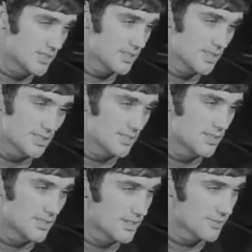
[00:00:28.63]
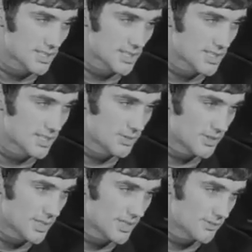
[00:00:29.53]
they're fantastic when you
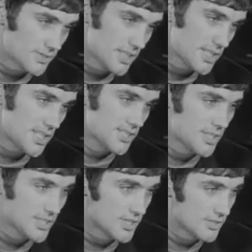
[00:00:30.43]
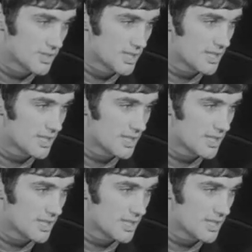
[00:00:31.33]
think of, say, 10 years ago.